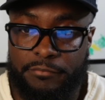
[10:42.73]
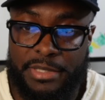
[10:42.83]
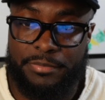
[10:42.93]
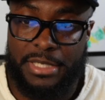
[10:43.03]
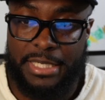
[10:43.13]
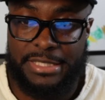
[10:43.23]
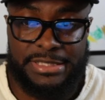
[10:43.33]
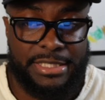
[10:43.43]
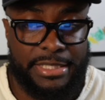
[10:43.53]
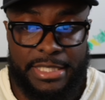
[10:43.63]
Like I
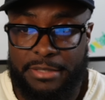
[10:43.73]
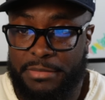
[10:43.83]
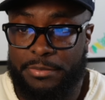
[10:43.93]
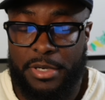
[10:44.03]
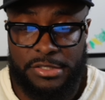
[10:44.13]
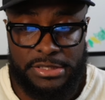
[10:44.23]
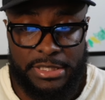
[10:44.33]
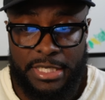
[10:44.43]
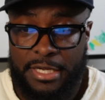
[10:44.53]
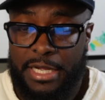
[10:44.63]
said again, me
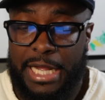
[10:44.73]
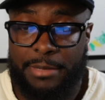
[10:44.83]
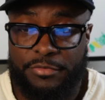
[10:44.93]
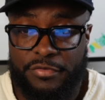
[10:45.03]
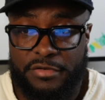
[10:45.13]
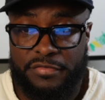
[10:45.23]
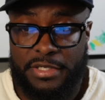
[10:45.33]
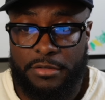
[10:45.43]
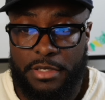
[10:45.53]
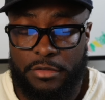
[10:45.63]
personally, I prefer the
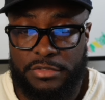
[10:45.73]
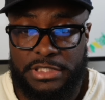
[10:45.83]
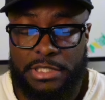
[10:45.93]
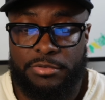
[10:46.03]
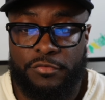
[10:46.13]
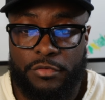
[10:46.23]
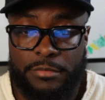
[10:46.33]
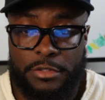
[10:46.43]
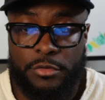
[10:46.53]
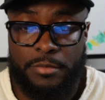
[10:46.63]
VOO. It's going to perform
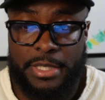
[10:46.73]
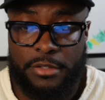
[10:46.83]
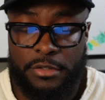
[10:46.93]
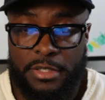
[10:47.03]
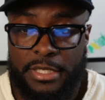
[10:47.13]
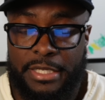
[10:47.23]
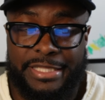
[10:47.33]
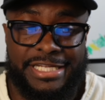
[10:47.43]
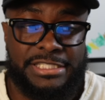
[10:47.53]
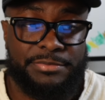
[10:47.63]
a little better.
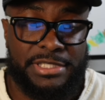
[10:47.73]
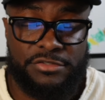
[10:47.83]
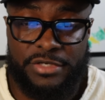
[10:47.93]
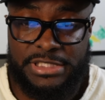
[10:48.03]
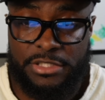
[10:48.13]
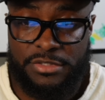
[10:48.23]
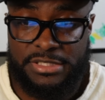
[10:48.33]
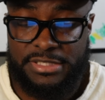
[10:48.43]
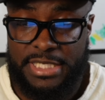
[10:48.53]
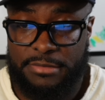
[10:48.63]
The expense ratio is
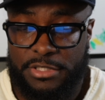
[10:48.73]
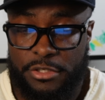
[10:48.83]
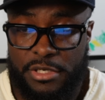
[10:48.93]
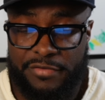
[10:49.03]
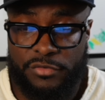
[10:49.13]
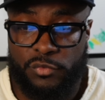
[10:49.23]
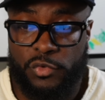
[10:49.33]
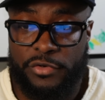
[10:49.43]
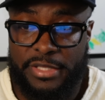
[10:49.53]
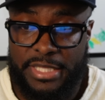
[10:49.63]
the same, so you don't have to
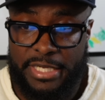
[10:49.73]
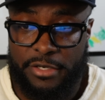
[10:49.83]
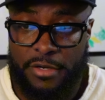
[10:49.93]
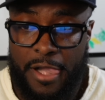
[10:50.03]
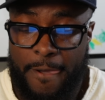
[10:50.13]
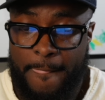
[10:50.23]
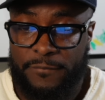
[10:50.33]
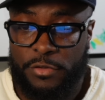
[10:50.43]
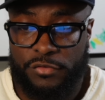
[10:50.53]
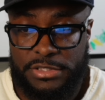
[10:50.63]
worry there.
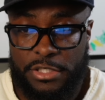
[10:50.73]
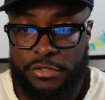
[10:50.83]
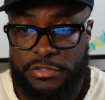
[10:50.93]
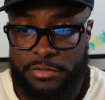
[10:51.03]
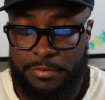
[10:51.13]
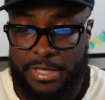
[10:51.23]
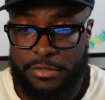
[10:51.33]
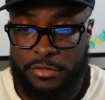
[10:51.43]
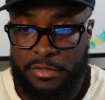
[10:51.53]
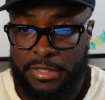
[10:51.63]
The returns are
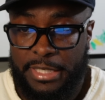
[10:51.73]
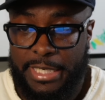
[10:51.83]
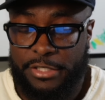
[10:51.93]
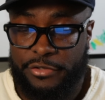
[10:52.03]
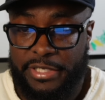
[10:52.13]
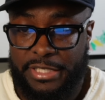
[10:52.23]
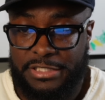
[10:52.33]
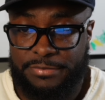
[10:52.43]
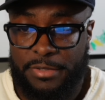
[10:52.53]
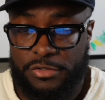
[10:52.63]
better, and you're getting
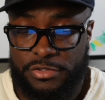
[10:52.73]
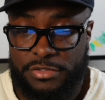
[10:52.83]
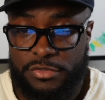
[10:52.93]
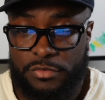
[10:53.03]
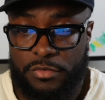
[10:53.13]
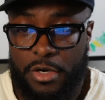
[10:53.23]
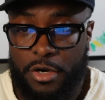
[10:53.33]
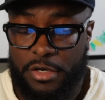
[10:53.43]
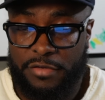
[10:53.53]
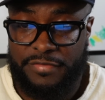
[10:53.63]
exposure to
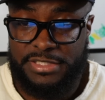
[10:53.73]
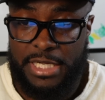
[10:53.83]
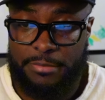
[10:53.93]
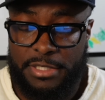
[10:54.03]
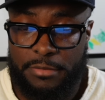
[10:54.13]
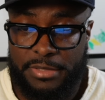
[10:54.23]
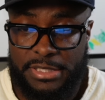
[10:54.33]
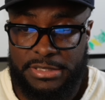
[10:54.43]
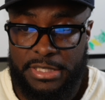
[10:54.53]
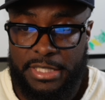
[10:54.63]
all of the top
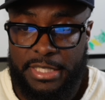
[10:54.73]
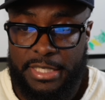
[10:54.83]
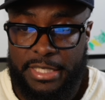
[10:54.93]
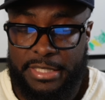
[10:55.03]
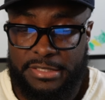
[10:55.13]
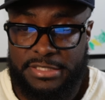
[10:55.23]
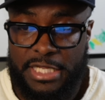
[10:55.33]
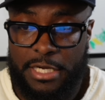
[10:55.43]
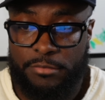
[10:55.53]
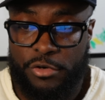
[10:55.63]
companies in the
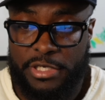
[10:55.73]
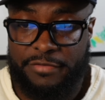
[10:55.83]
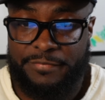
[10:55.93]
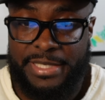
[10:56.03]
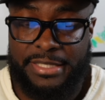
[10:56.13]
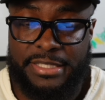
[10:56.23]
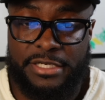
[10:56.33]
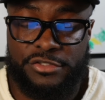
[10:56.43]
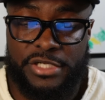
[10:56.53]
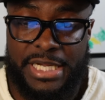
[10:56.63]
stock market, being that
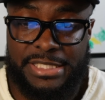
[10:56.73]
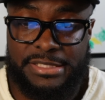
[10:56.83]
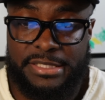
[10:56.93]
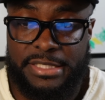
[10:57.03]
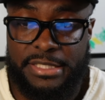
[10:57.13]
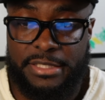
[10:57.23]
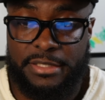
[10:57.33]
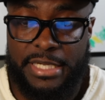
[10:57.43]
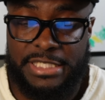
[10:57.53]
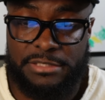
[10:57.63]
it tracks the
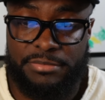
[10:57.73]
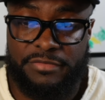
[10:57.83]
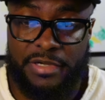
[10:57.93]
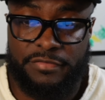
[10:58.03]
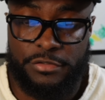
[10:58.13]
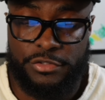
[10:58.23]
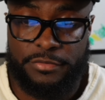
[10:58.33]
S&P 500.